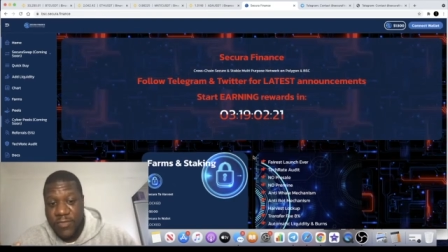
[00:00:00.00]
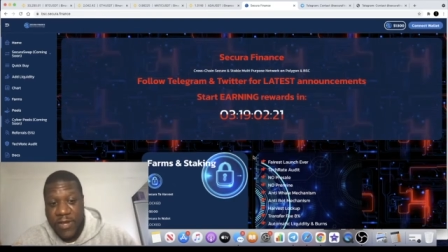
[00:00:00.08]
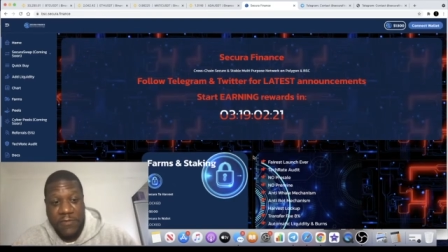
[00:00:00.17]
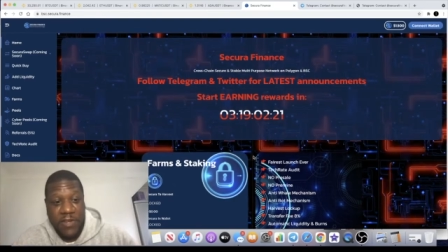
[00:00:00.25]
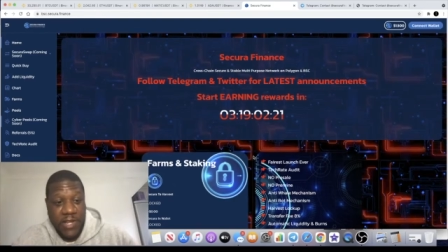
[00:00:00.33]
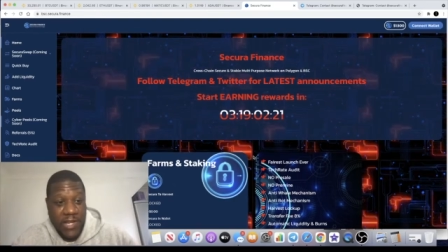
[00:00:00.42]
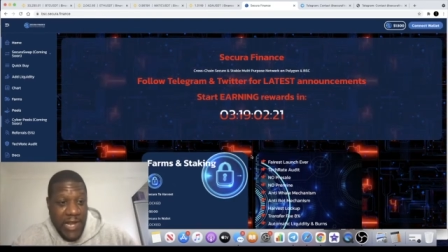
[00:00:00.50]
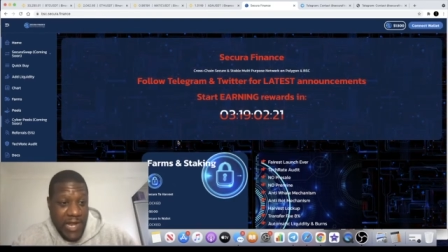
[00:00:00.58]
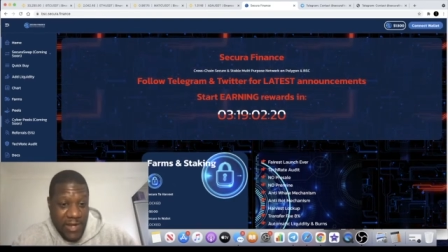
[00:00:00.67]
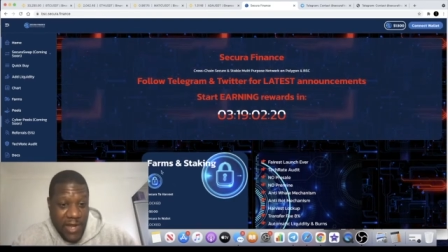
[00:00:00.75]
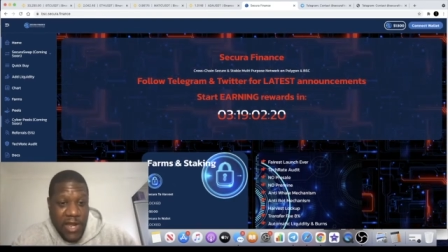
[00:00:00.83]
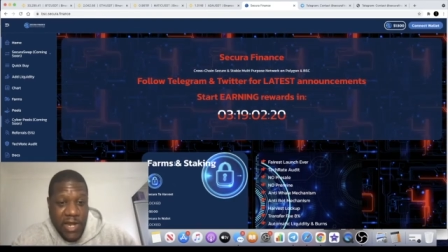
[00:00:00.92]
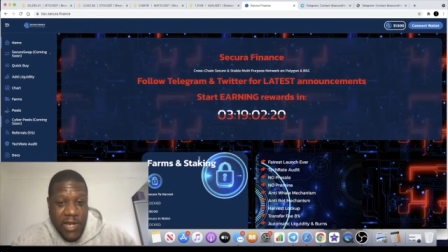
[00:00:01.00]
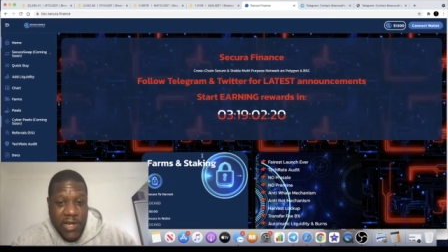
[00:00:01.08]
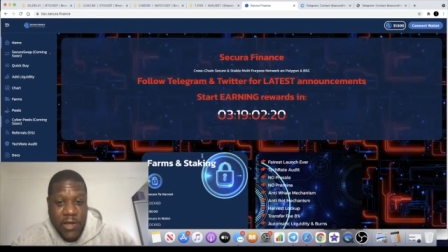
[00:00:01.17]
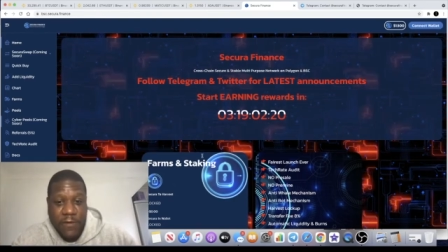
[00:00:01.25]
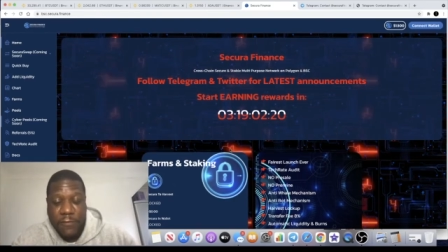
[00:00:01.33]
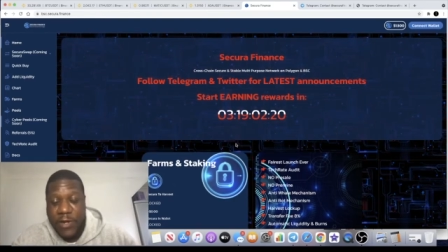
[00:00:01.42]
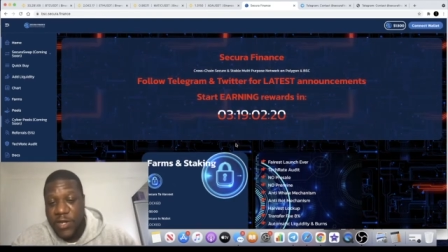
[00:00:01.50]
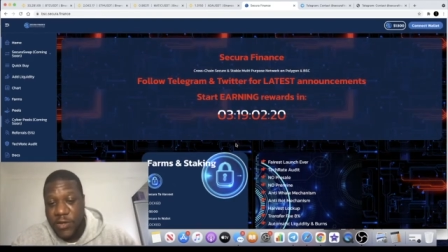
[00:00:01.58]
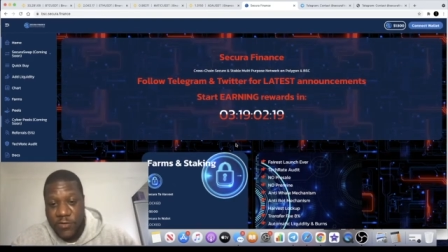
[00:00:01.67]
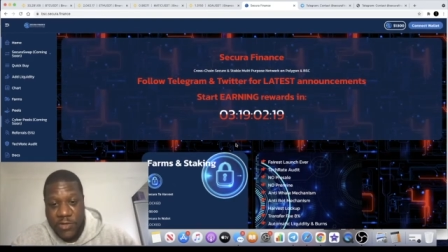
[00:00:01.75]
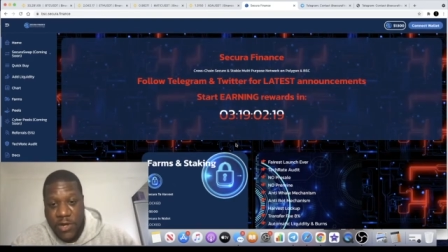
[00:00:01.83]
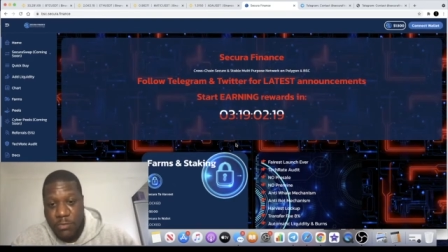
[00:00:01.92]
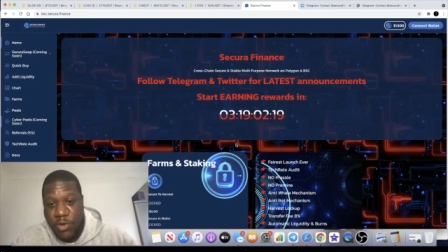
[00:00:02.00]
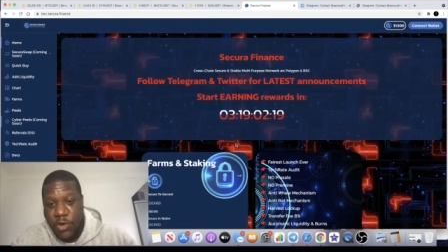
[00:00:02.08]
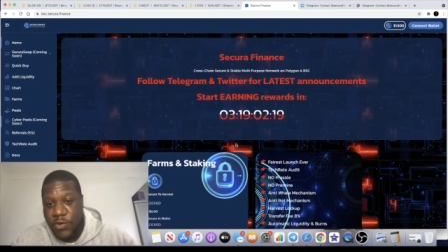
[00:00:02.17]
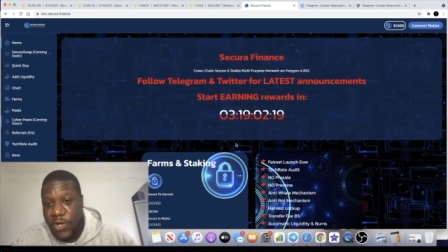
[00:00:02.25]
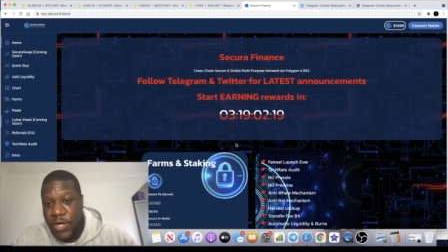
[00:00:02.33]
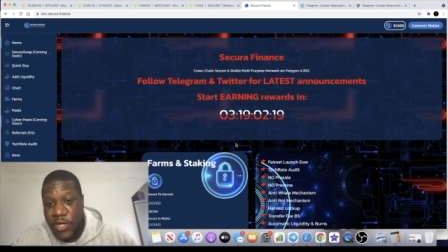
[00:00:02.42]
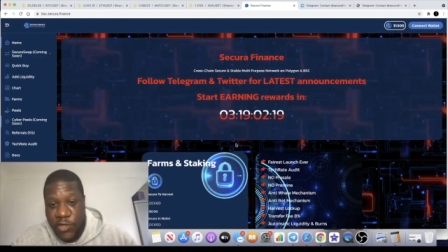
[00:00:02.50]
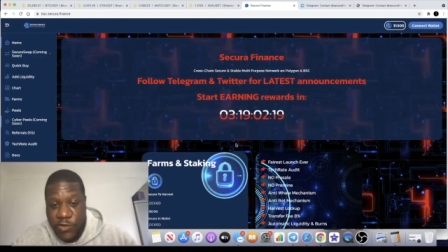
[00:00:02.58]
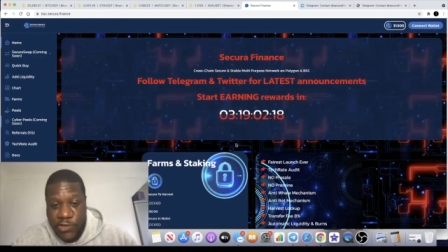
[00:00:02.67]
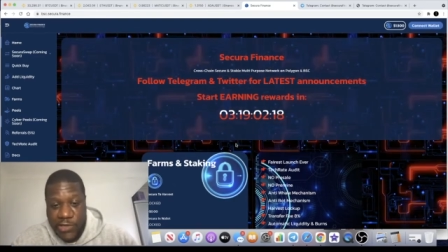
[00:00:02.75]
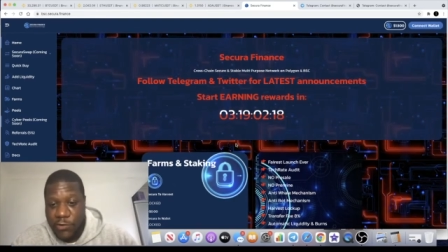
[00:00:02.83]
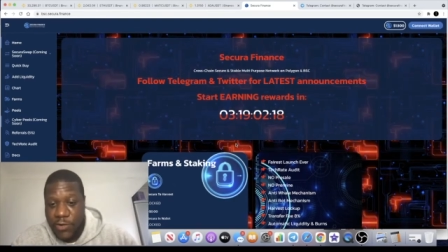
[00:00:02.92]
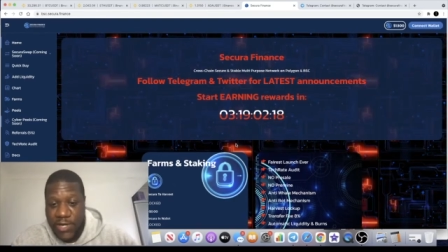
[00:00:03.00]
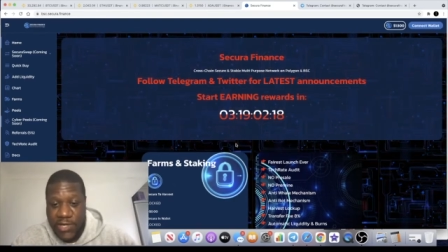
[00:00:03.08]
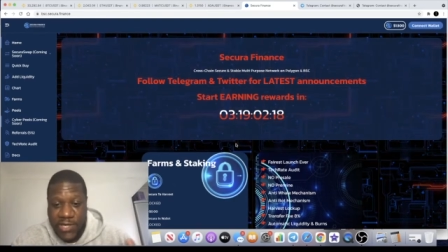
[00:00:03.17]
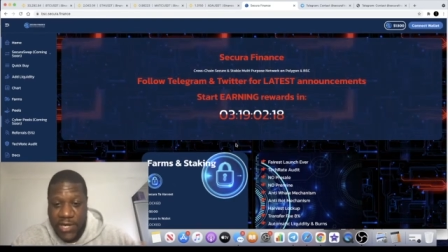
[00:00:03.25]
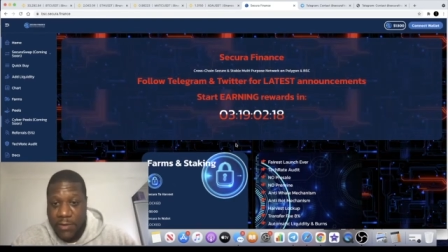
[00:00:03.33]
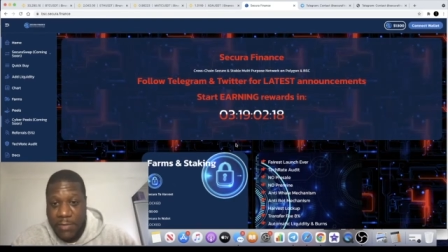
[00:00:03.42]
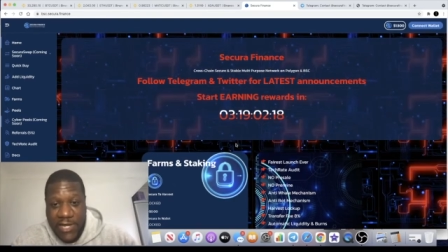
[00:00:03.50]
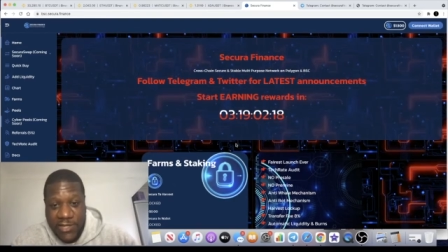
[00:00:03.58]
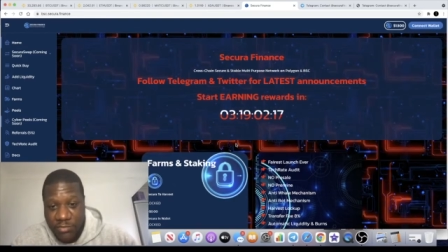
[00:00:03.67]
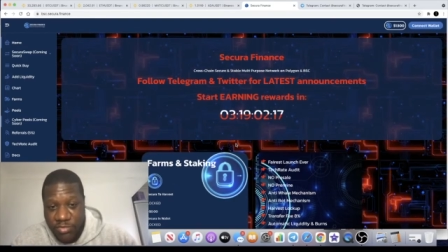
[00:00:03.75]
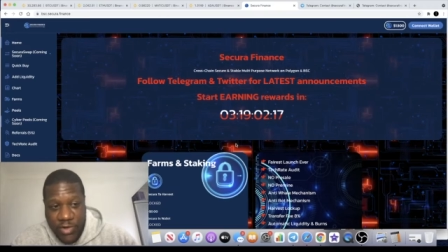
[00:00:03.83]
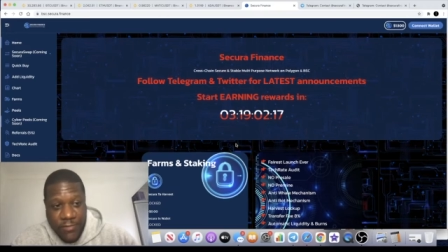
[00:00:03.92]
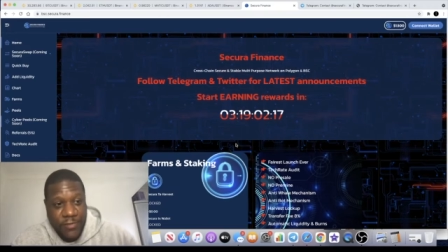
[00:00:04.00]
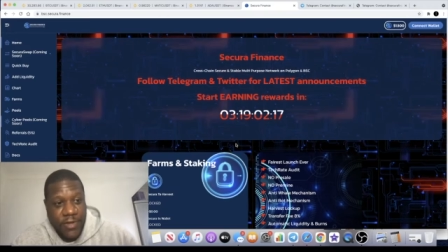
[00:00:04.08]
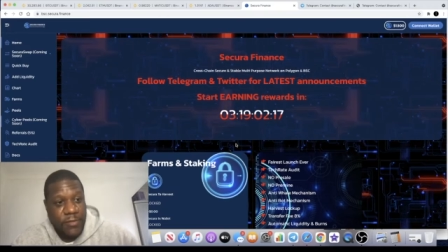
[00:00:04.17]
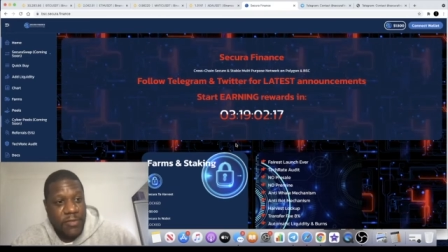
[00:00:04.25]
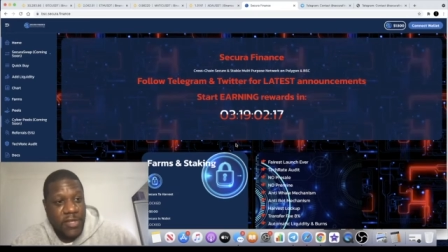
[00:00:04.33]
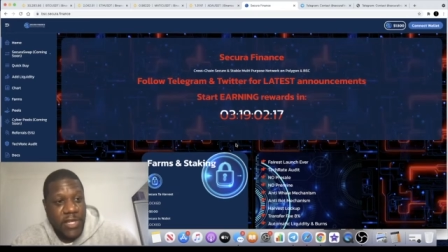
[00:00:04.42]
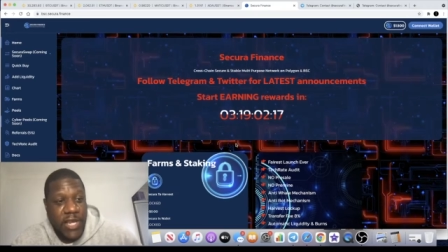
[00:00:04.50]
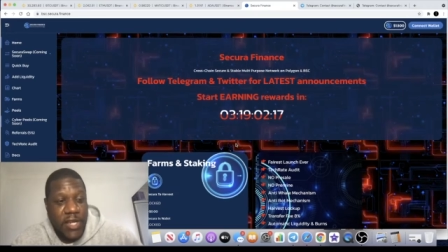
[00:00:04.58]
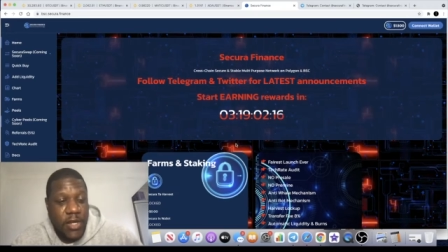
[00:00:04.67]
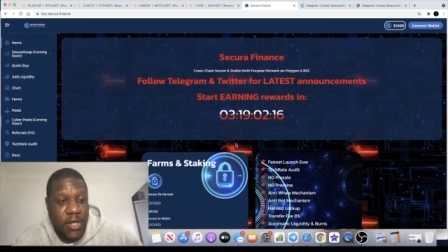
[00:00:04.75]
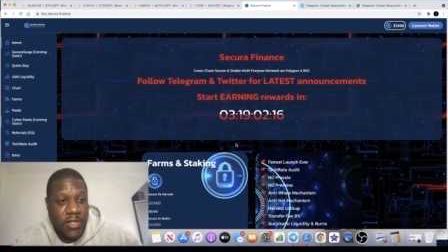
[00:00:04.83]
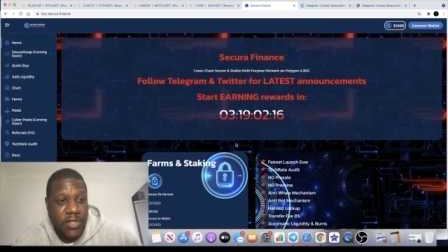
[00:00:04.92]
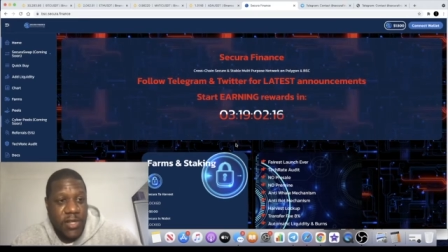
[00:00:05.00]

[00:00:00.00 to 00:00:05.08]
If you can get in early enough when it goes to the moon, you sell and you take a massive profit. Okay, guys.